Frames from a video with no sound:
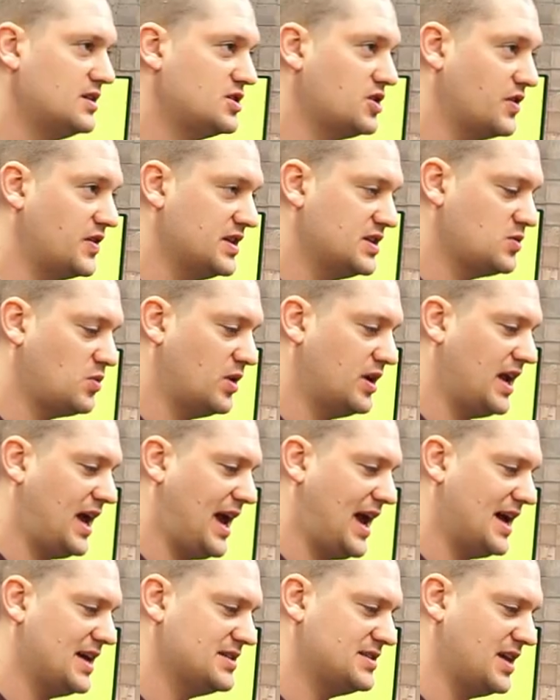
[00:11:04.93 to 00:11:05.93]
So this one
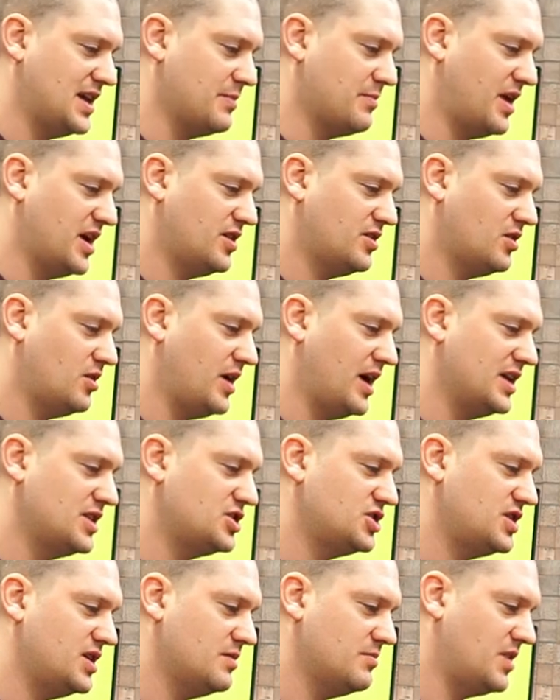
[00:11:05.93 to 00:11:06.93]
has a micro
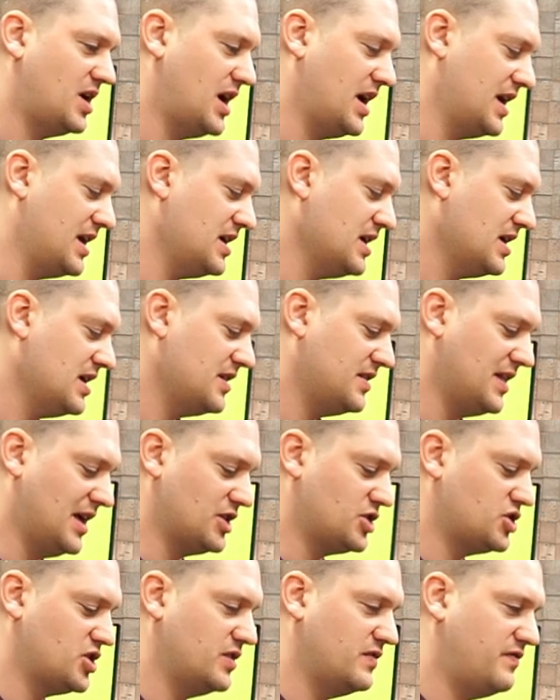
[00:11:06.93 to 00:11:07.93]
HDMI
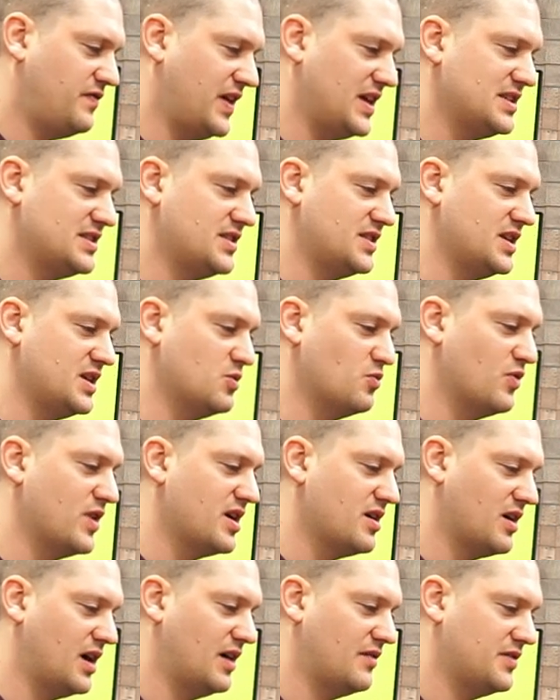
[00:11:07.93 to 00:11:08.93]
that should face the
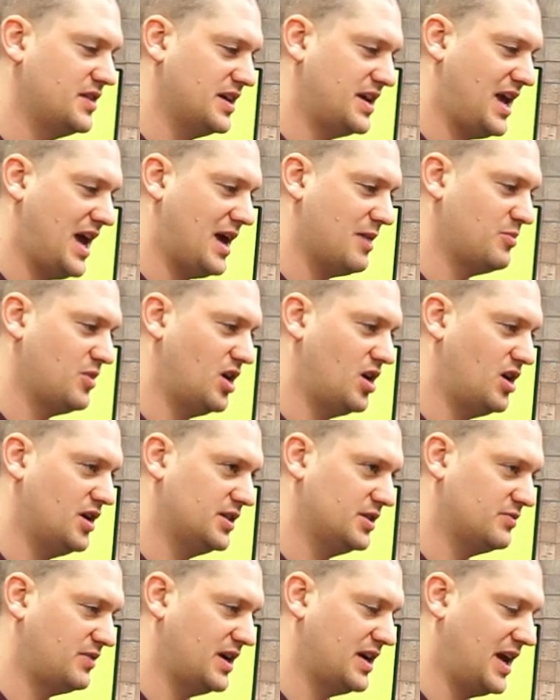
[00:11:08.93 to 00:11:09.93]
rear of the camera on
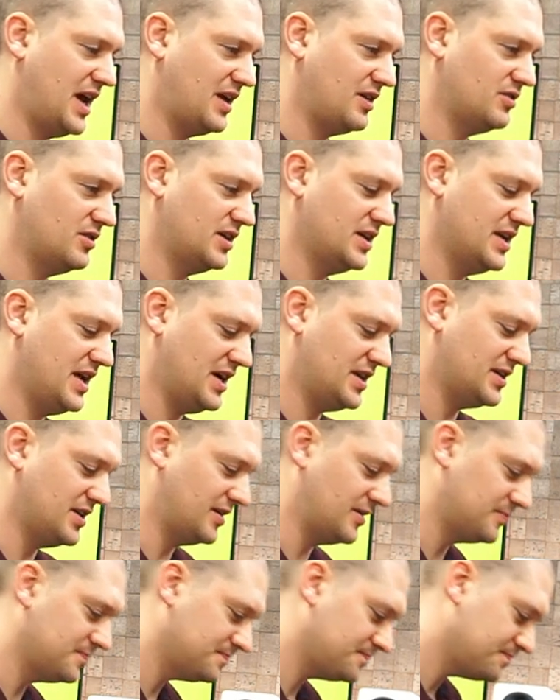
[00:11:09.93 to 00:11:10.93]
the right angle connector.